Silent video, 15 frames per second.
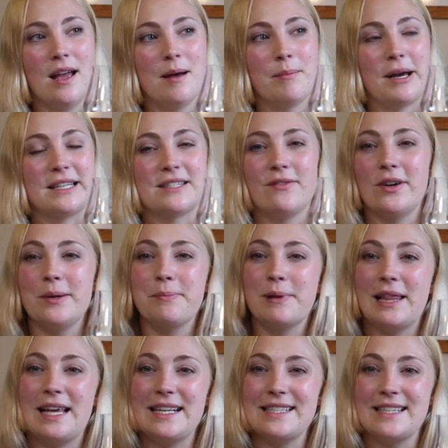But it's a very
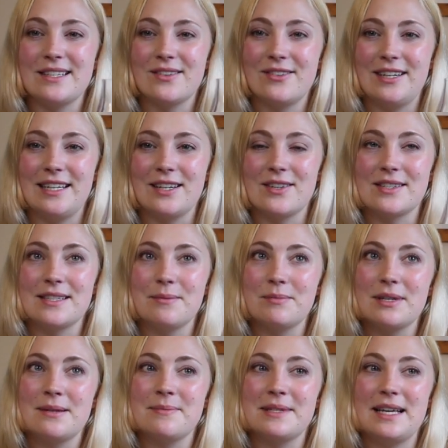pleasant grain because
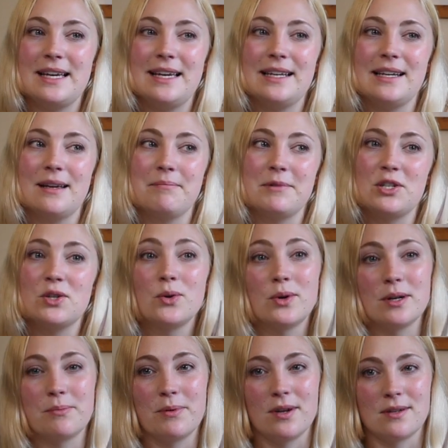sometimes in a
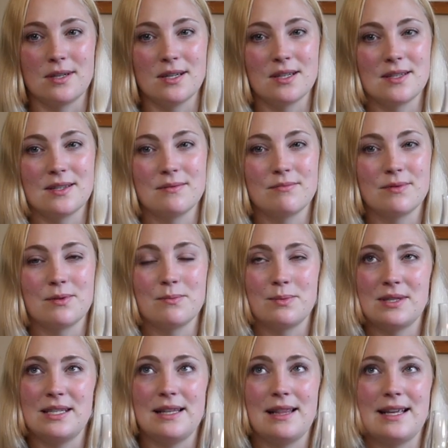matured product, so
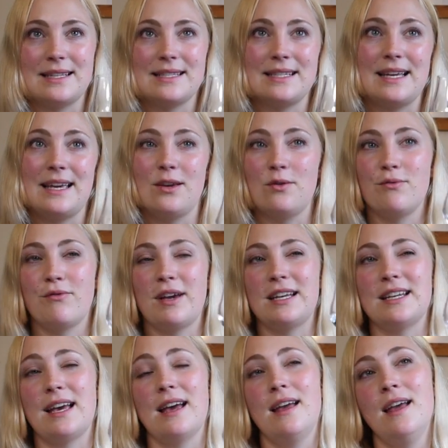let's say you
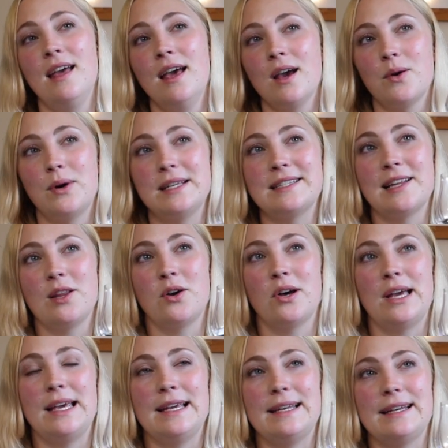find it quite a
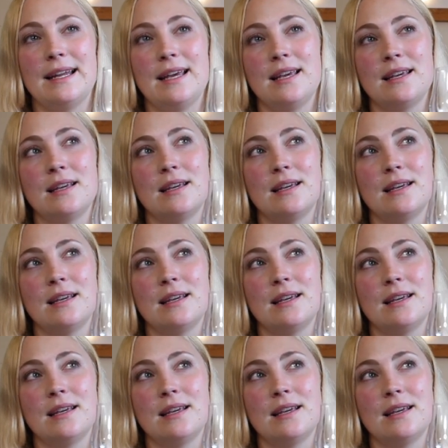lot in